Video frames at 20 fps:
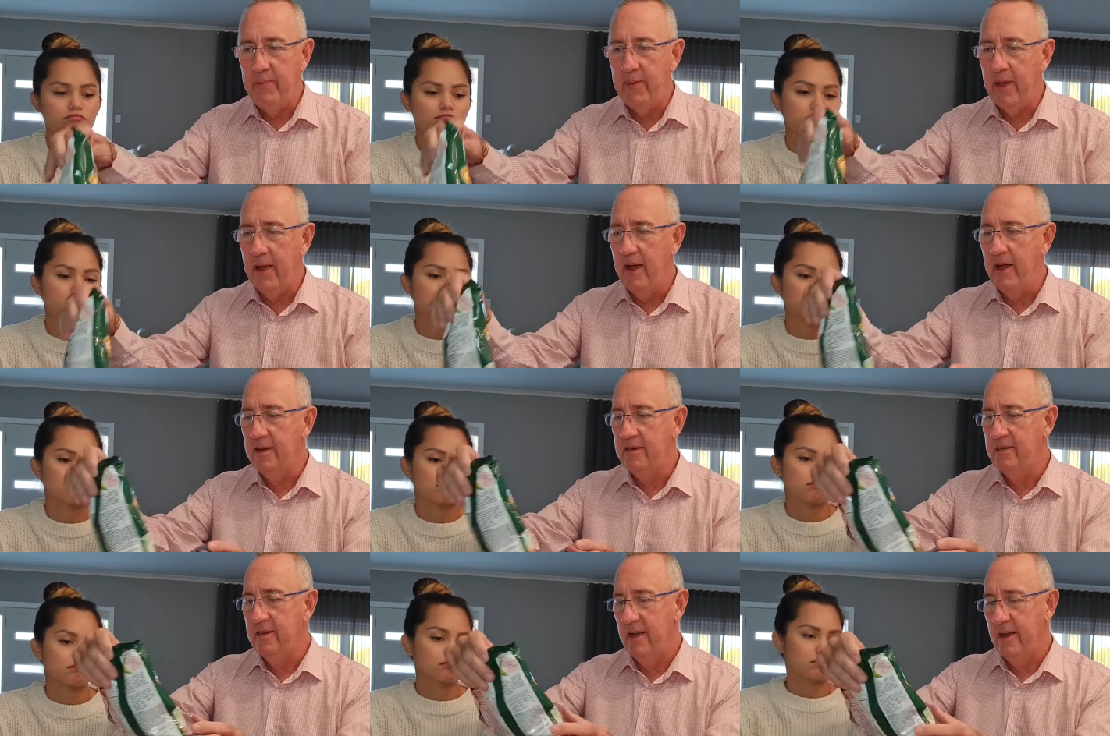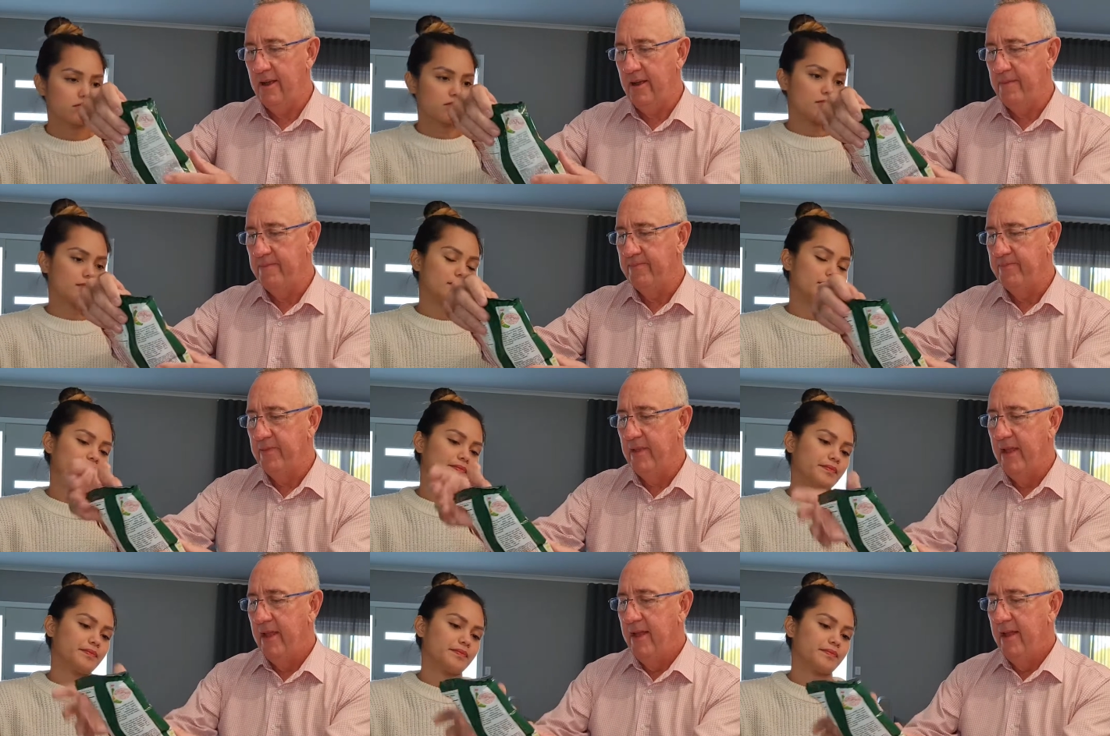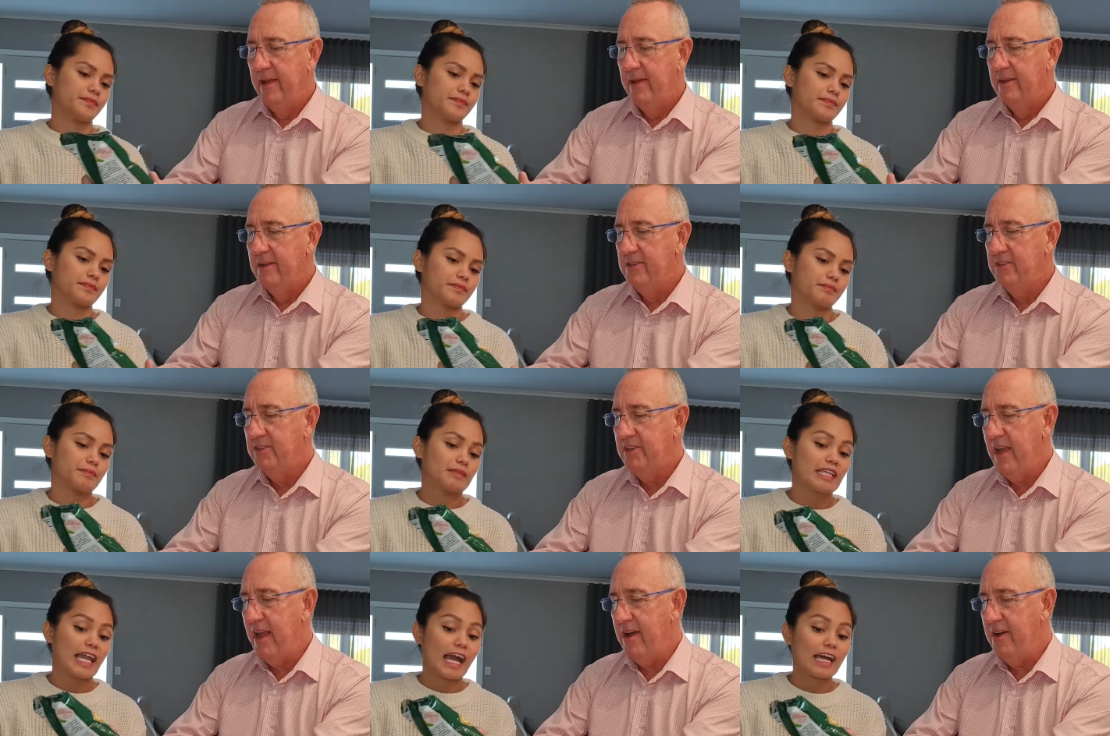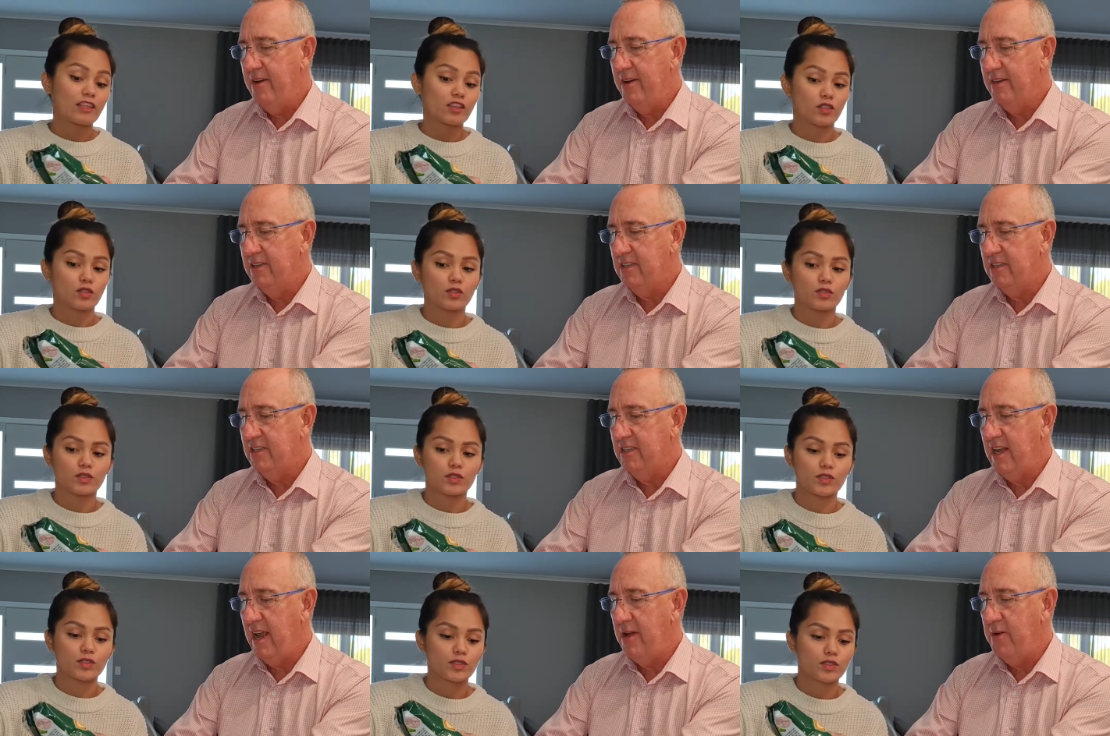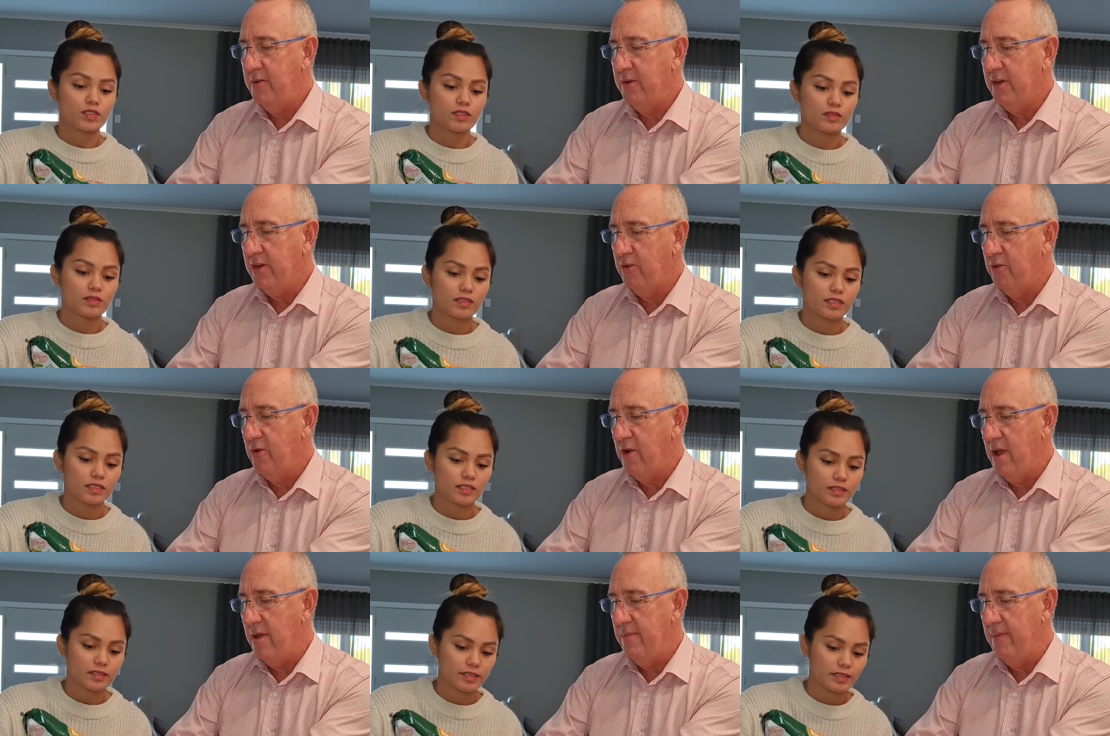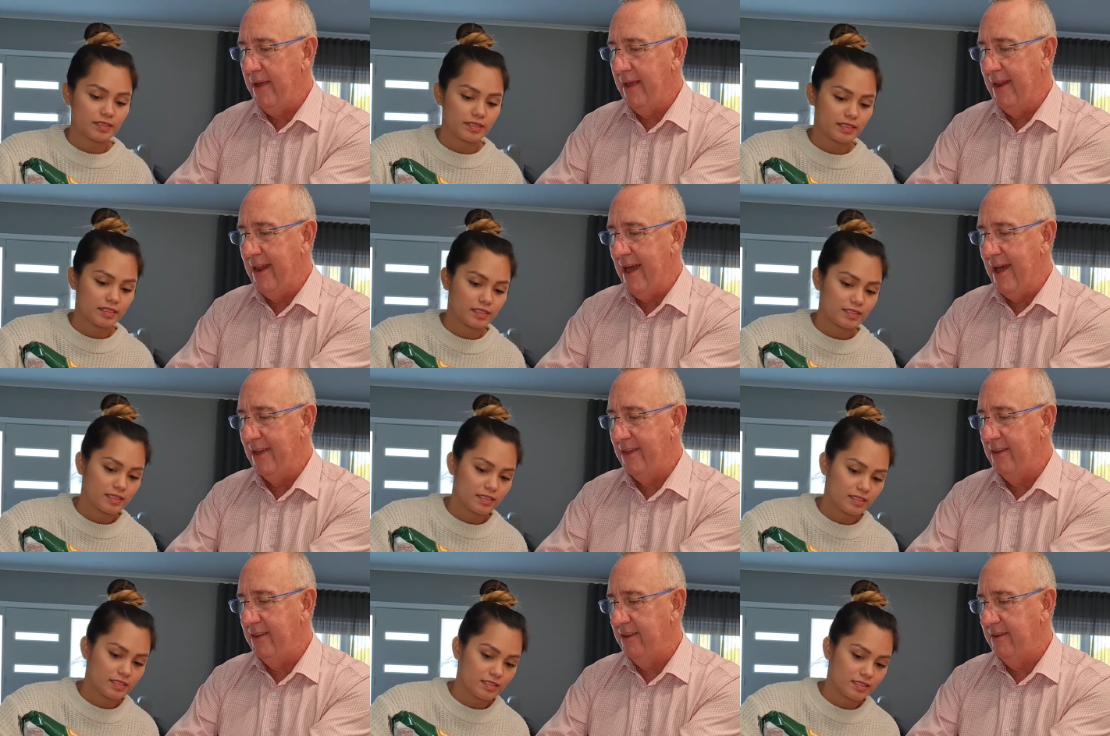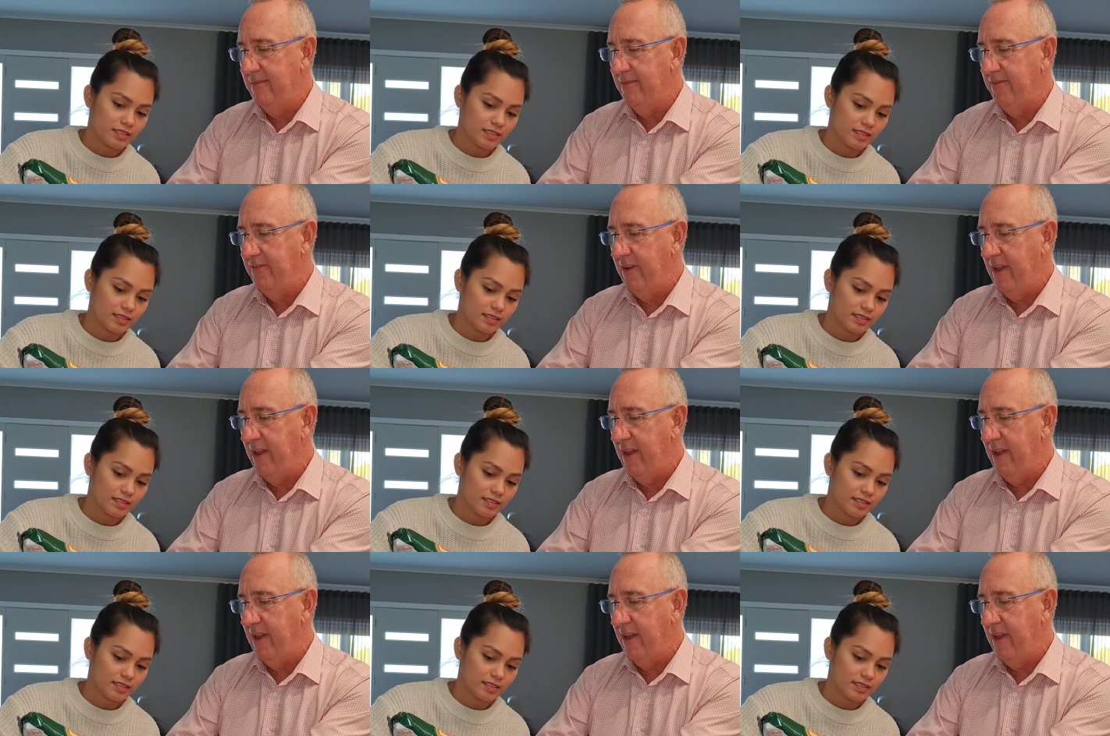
Speaker 1: Piatto. Sour, sour cream and onion